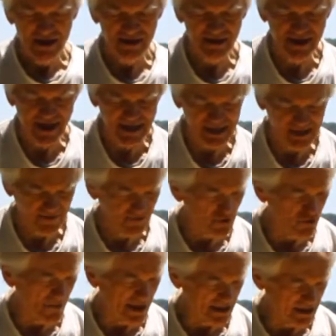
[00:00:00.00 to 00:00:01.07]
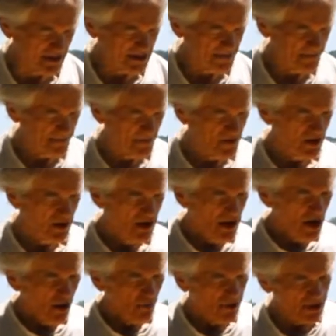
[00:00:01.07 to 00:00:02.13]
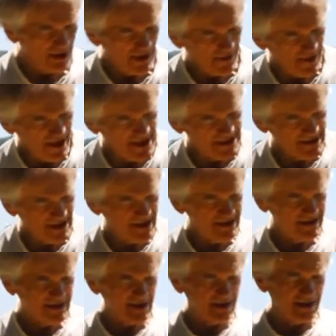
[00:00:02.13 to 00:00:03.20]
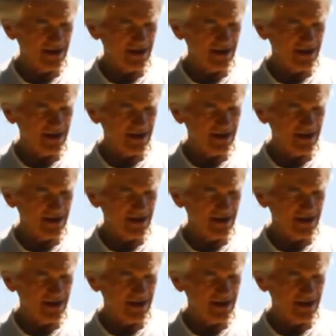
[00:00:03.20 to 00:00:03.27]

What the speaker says: the next few months. One of the things that's